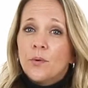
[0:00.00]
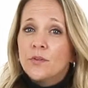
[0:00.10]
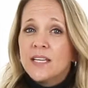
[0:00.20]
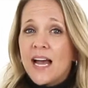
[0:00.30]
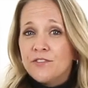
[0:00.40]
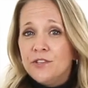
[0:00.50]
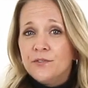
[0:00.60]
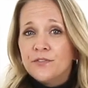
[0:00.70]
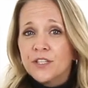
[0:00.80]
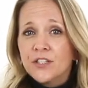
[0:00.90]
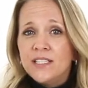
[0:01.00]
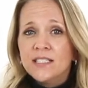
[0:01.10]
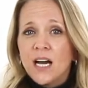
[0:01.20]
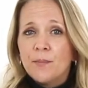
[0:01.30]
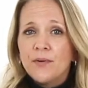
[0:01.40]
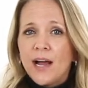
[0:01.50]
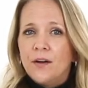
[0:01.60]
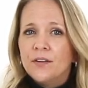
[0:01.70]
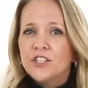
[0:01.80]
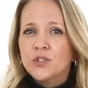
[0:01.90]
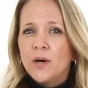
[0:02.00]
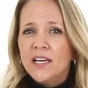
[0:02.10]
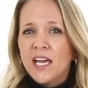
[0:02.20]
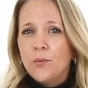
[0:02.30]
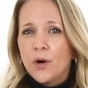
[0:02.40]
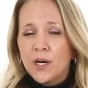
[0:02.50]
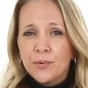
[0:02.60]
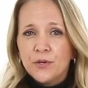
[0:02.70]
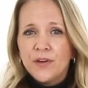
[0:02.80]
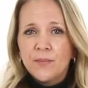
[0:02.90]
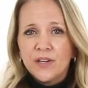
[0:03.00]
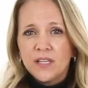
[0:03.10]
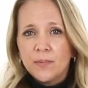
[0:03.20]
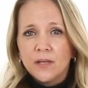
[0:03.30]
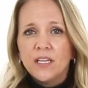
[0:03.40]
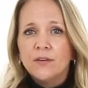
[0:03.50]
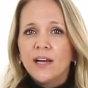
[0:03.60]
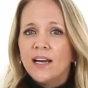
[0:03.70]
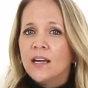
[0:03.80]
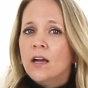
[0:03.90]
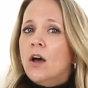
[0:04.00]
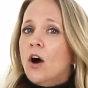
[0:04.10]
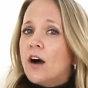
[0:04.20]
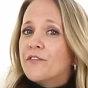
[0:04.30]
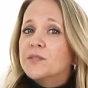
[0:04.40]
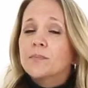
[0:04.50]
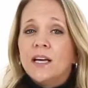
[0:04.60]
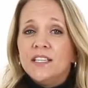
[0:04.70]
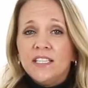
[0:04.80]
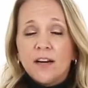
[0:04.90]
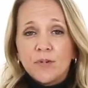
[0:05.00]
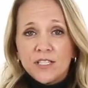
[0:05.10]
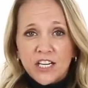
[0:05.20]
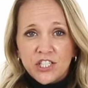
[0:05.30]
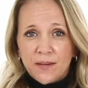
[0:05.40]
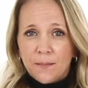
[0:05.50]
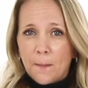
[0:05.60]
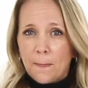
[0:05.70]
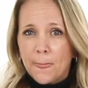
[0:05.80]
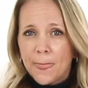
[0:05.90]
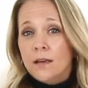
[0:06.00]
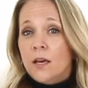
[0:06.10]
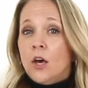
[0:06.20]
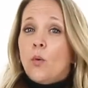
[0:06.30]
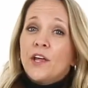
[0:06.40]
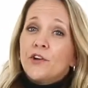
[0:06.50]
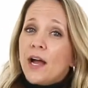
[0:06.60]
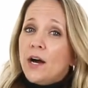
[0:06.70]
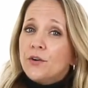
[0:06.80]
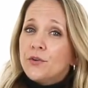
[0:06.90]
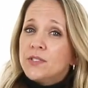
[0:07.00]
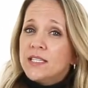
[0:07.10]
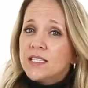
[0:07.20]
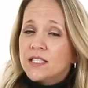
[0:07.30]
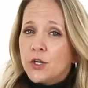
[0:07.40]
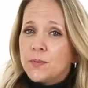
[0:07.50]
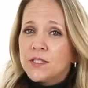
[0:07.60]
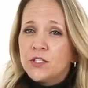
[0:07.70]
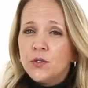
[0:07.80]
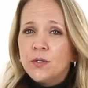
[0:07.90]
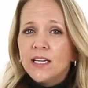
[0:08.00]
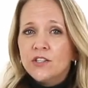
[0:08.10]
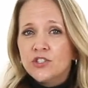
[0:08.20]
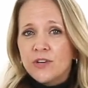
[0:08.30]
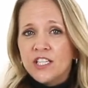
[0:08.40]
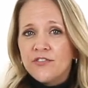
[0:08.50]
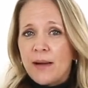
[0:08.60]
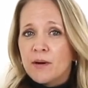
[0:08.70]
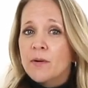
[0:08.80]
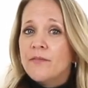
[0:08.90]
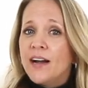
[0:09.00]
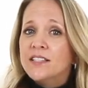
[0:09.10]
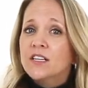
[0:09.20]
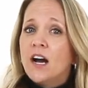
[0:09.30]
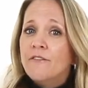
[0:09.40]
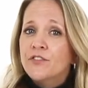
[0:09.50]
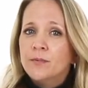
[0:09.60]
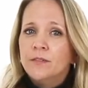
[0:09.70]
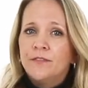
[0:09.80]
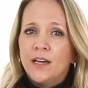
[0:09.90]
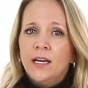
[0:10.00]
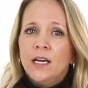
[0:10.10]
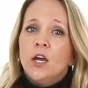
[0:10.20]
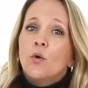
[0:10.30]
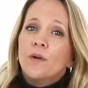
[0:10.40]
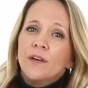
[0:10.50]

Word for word: When those afternoon flurries come around, the 20K waterproof and breathability rating offers plenty of protection. While you're out cruising the slopes, the two-layer stretch fabric provides a comfortable fit with